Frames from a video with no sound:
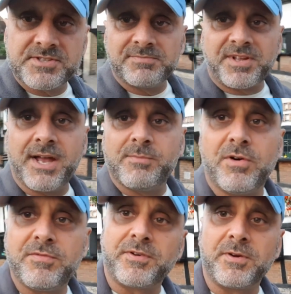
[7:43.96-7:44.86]
Some time
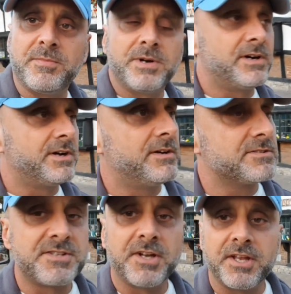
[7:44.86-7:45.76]
off from uh,
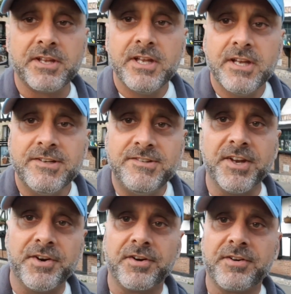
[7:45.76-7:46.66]
studying
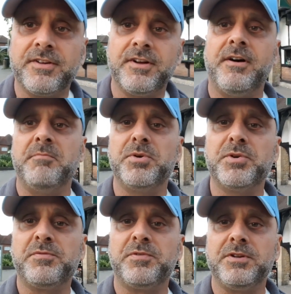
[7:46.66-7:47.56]
dinner
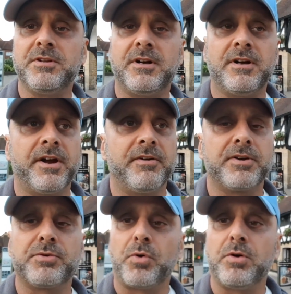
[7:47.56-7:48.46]
beautiful uh,
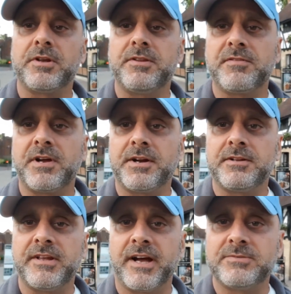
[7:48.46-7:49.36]
area, Crawley. They've got
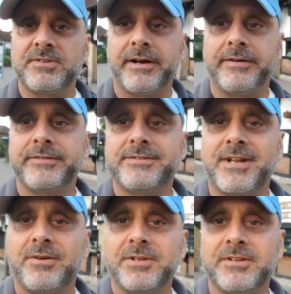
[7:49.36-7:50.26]
a downtown.
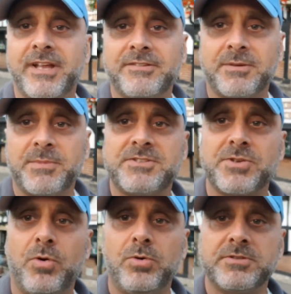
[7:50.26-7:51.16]
It's not really downtown, but
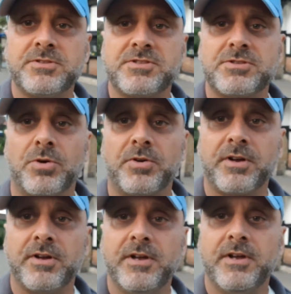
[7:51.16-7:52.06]
it's old and
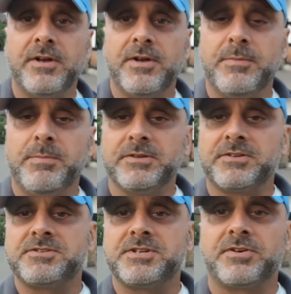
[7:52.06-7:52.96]
historic.
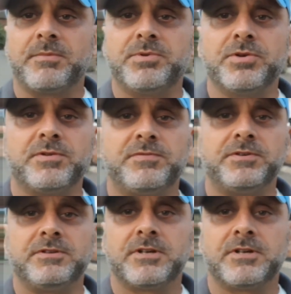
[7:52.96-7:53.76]
Buildings here are beautiful.